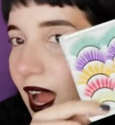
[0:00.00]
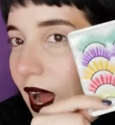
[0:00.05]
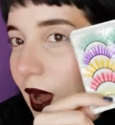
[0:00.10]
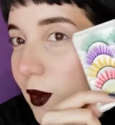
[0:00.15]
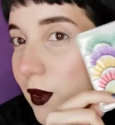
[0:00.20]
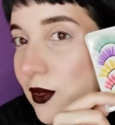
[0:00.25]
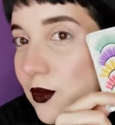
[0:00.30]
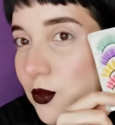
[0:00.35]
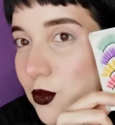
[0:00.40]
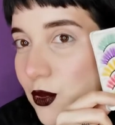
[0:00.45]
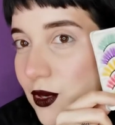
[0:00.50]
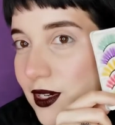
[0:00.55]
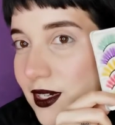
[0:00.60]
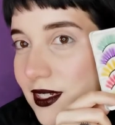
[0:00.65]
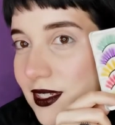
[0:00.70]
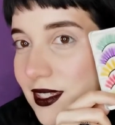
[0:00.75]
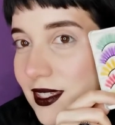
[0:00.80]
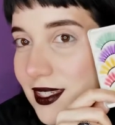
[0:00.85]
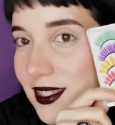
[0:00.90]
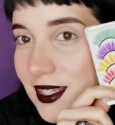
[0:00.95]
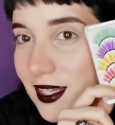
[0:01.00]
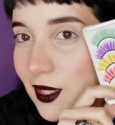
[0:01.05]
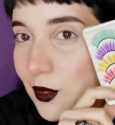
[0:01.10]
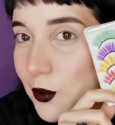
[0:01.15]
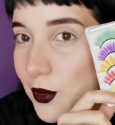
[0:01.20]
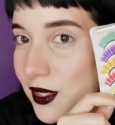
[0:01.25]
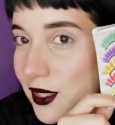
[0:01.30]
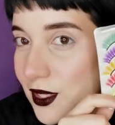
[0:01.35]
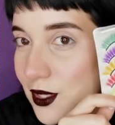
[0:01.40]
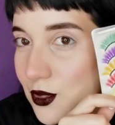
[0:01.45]
how it works still
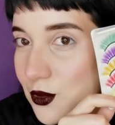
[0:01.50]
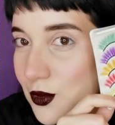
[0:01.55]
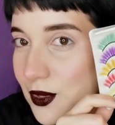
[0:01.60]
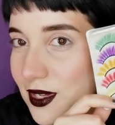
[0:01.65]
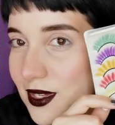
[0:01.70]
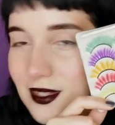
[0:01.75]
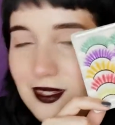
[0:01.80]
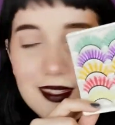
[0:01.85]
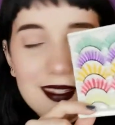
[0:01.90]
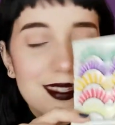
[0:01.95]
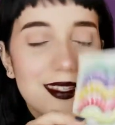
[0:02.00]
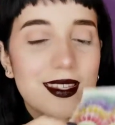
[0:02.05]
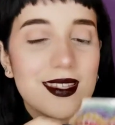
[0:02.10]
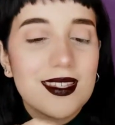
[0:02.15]
with these ones.